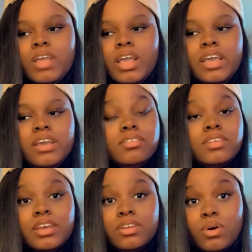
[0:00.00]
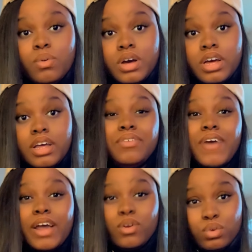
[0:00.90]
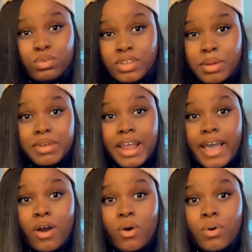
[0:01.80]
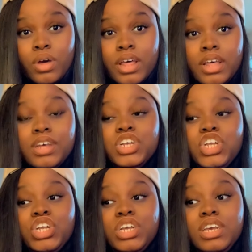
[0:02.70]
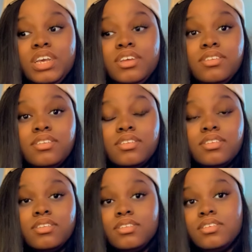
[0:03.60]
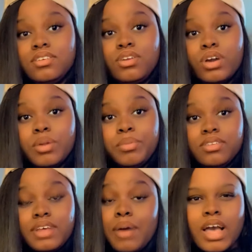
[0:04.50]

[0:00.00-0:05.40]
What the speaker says: And he was like, you know what? If I don't do something now, she's, you know, gonna be on top.